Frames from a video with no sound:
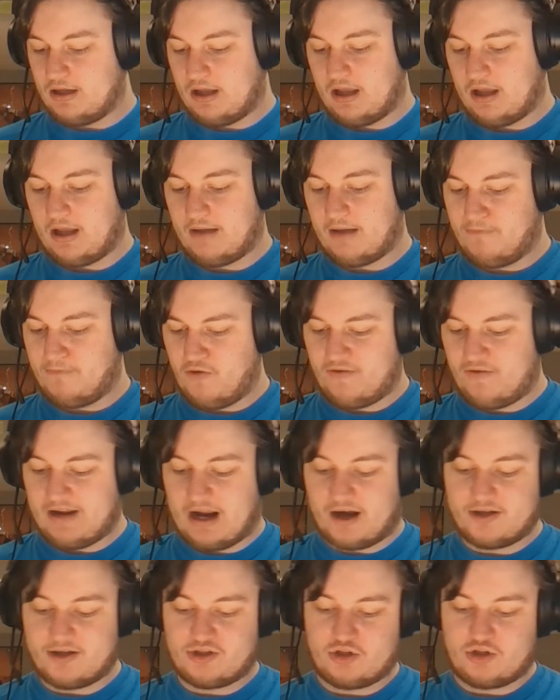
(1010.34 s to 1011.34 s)
Moving
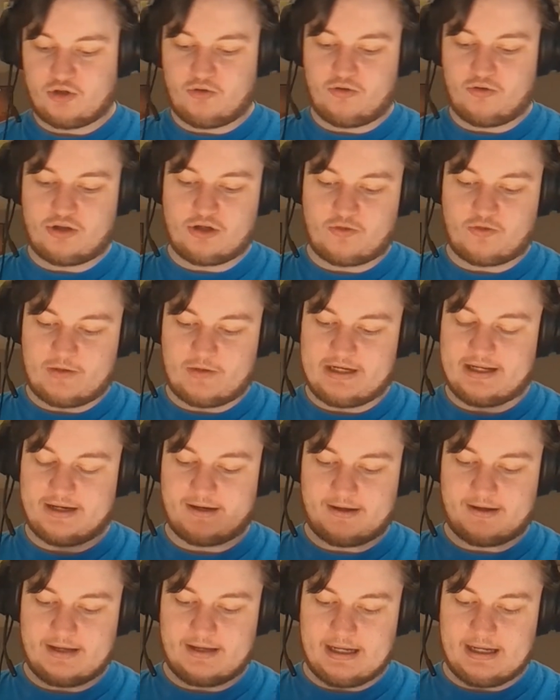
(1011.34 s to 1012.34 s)
on to the green
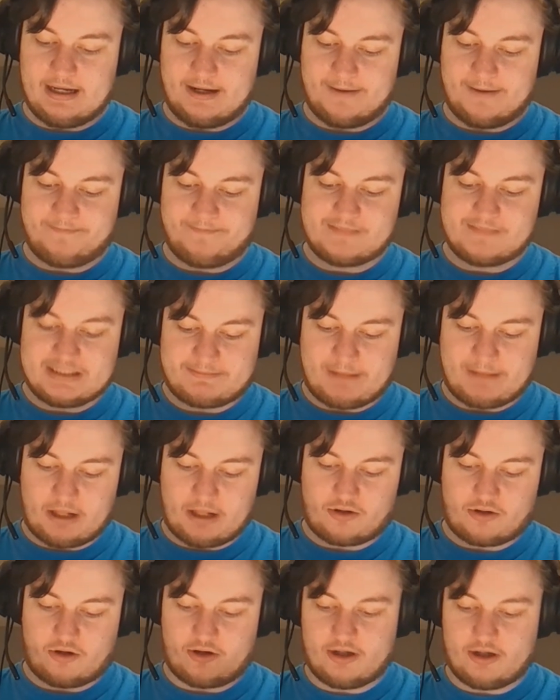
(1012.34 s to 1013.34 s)
spell
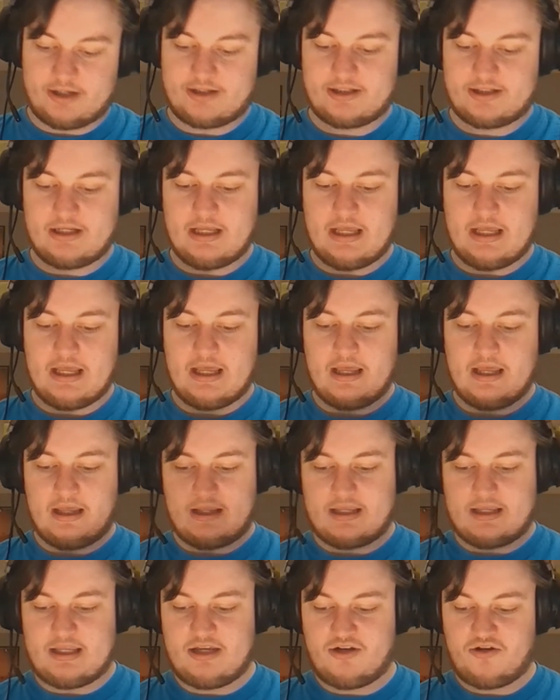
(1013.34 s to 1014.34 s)
cards.
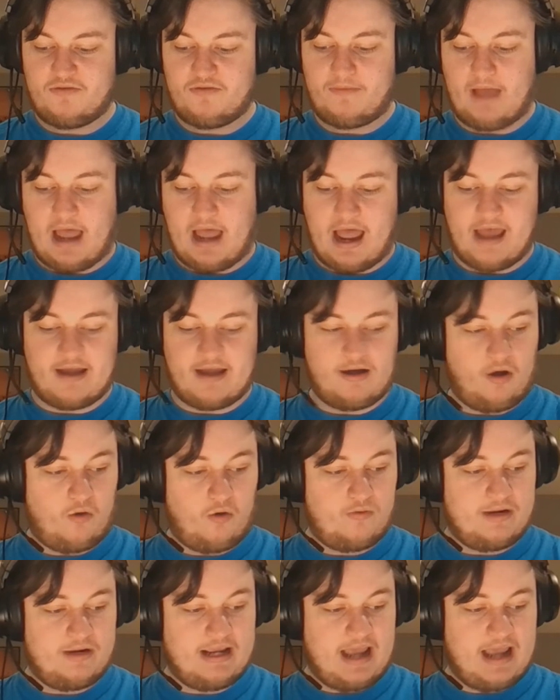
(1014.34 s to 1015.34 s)
Here I
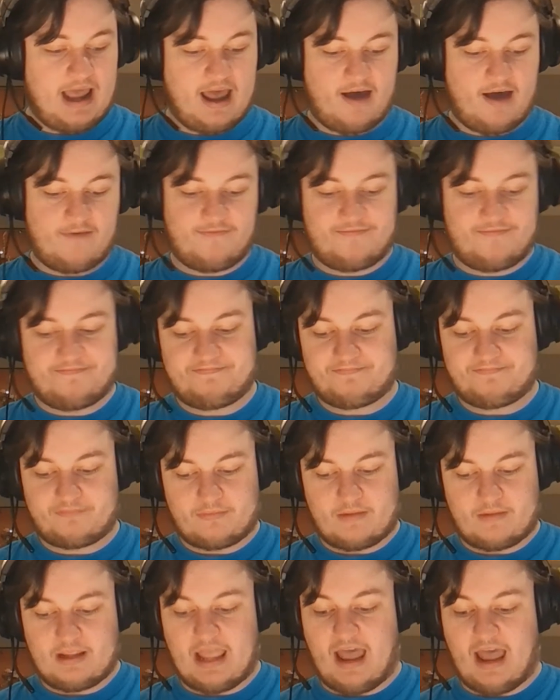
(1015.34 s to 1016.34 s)
only have,
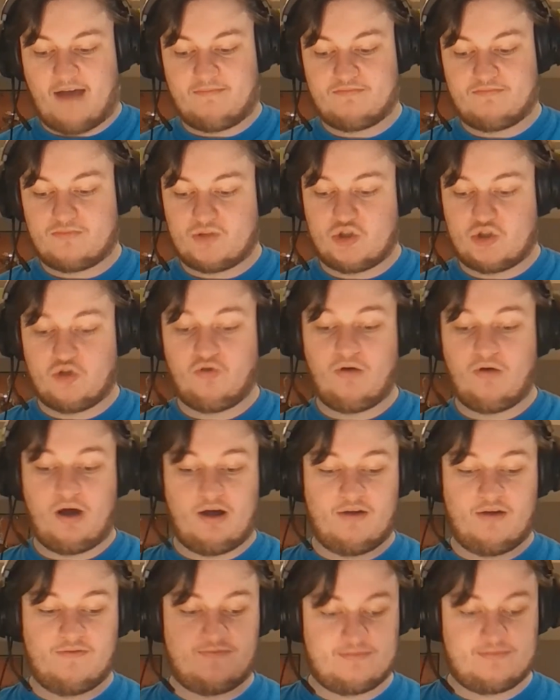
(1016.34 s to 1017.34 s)
2
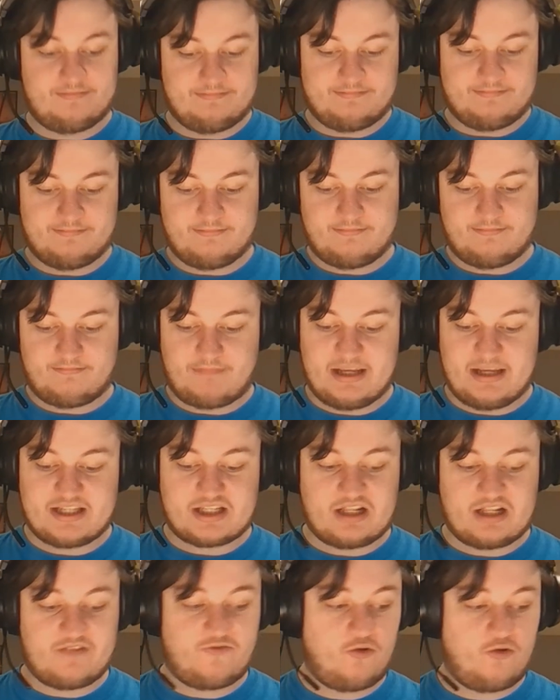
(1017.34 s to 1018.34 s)
of
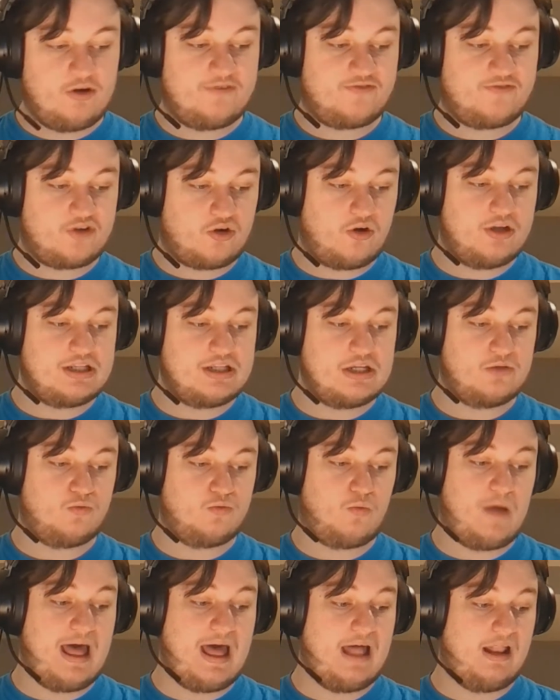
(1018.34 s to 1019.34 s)
basically 4 different cards as
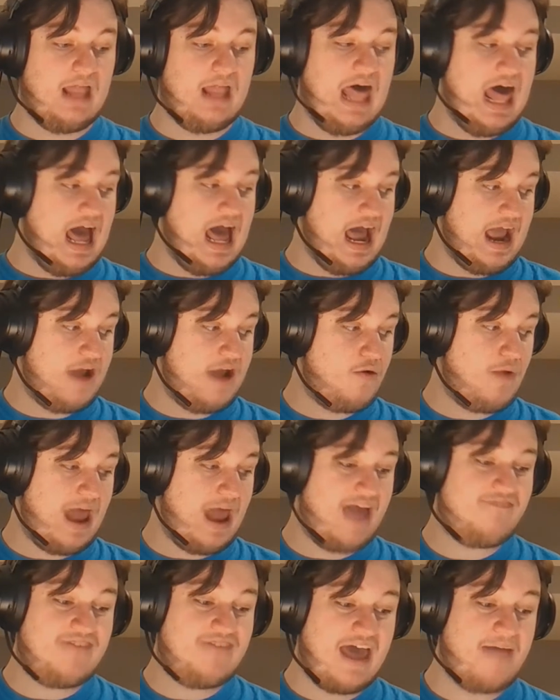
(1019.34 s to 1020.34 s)
well. I don't
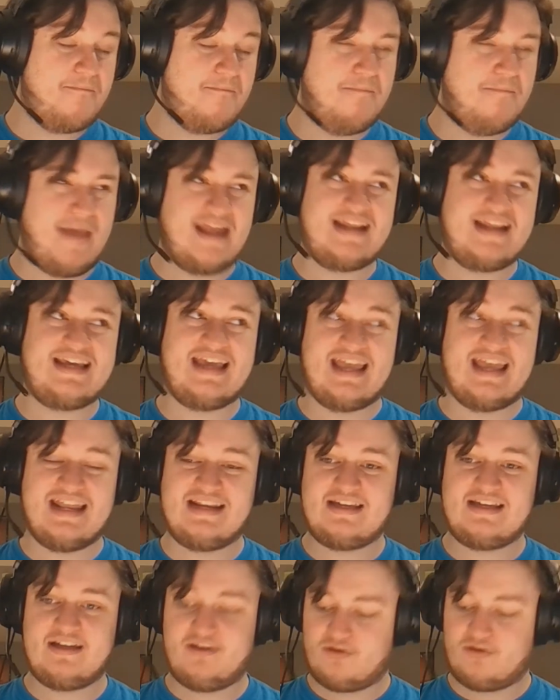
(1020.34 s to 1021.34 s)
have that many in
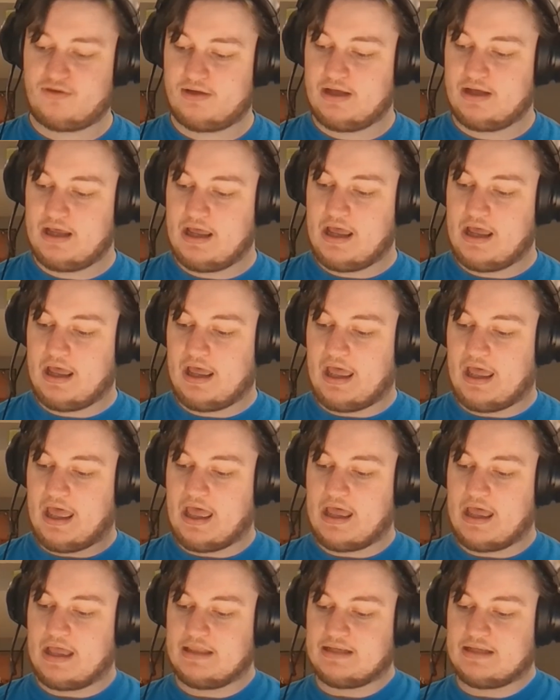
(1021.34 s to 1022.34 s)
here,
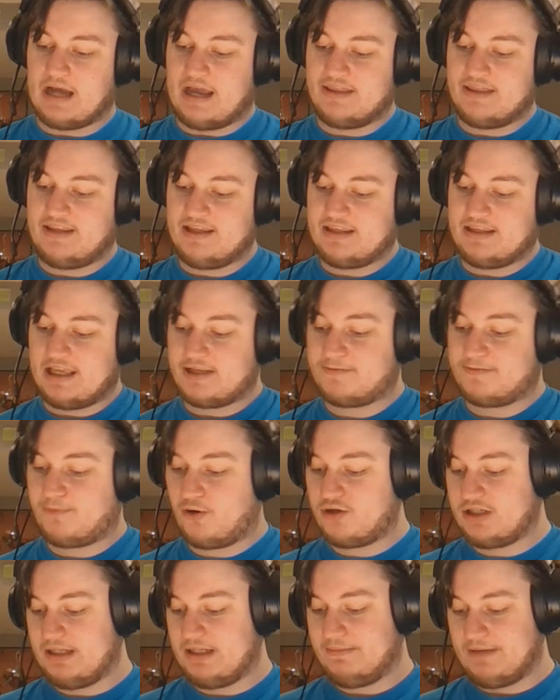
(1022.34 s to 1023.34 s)
and I think that's
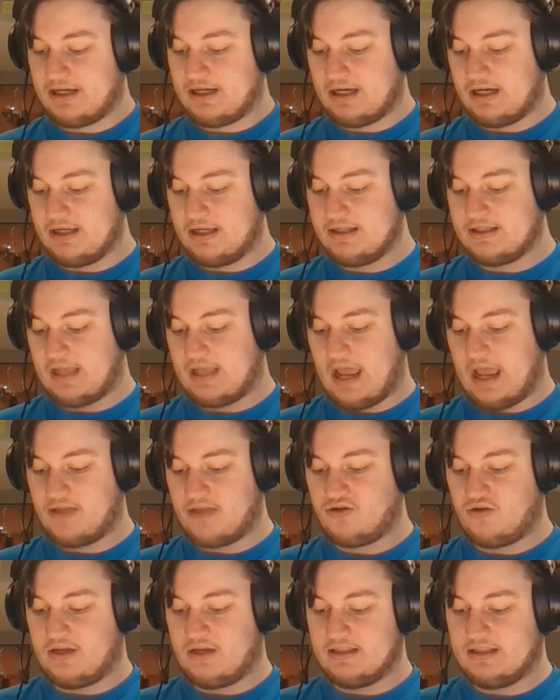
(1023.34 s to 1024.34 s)
partially because, as
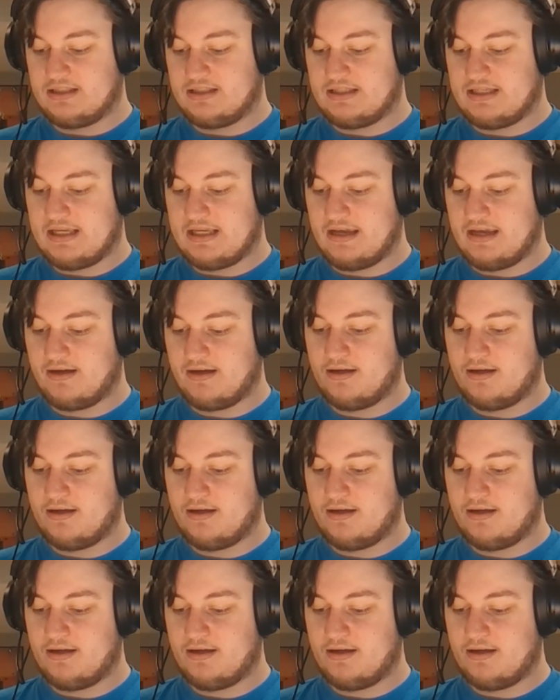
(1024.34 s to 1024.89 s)
you can see,